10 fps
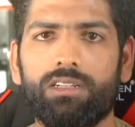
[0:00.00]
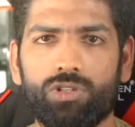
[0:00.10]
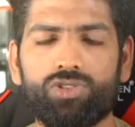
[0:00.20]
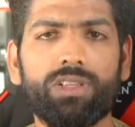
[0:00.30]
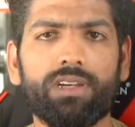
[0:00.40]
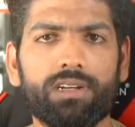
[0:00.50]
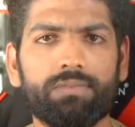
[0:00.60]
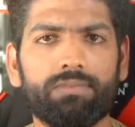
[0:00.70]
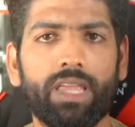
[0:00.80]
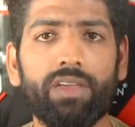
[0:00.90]
So Sundar,
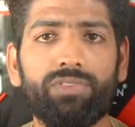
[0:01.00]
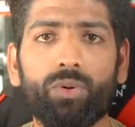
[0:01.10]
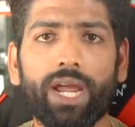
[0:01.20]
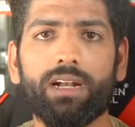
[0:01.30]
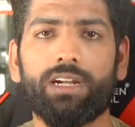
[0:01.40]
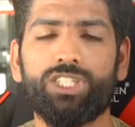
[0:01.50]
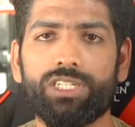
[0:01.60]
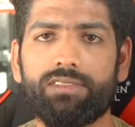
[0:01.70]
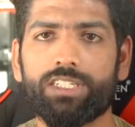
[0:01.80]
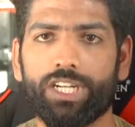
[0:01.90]
if you can
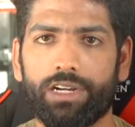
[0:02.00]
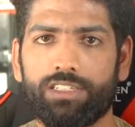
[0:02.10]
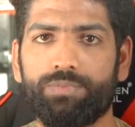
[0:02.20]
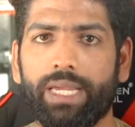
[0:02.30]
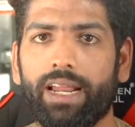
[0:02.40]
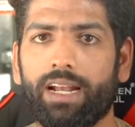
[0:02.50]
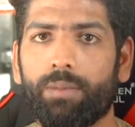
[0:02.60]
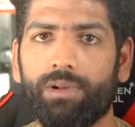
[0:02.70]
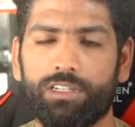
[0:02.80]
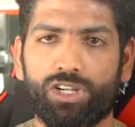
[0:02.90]
adjust the shutter speed and
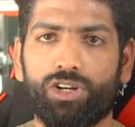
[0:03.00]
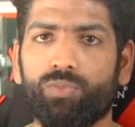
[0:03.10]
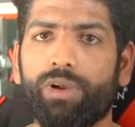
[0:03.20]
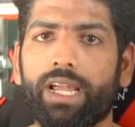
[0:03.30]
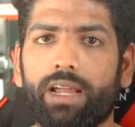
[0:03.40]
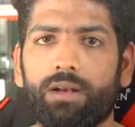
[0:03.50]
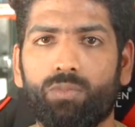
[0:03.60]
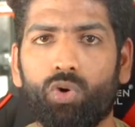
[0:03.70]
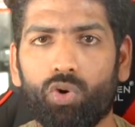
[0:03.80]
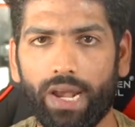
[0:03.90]
aperture to bring in
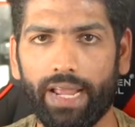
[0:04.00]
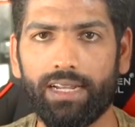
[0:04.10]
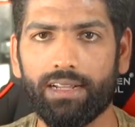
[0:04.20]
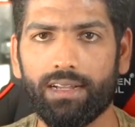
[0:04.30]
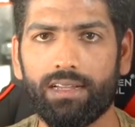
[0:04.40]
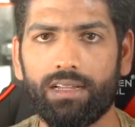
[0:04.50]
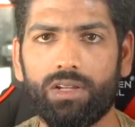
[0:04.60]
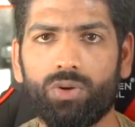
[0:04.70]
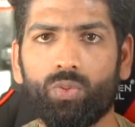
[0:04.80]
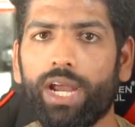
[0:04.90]
more light,
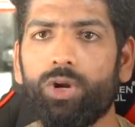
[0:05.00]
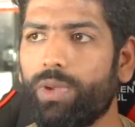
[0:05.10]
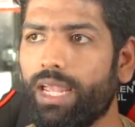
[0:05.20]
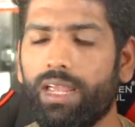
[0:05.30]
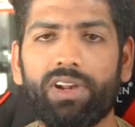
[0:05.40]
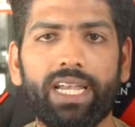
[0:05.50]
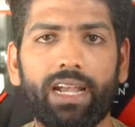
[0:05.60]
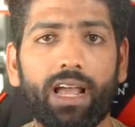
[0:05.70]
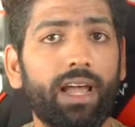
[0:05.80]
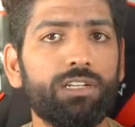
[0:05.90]
why do we even
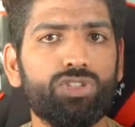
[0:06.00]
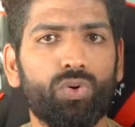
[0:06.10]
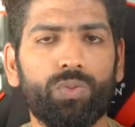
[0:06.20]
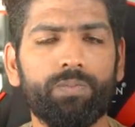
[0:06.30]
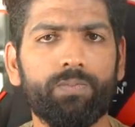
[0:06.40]
need I S O?